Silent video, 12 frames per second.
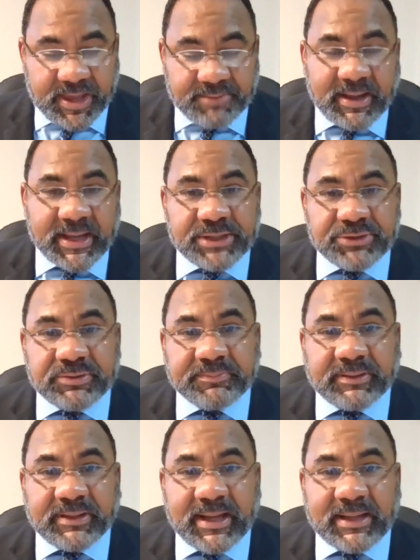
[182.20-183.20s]
my entry
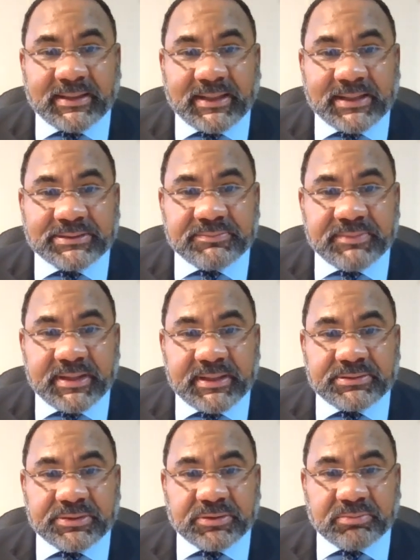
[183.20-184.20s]
plan that I
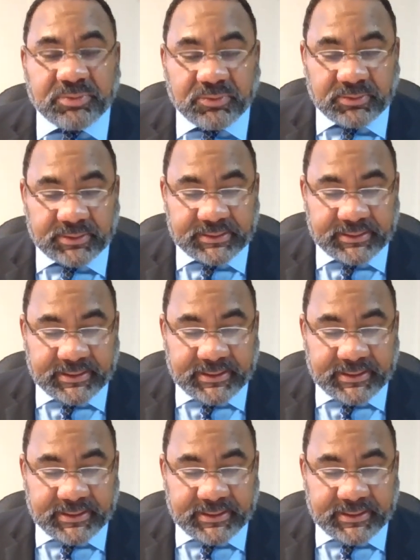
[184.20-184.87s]
submitted to the board,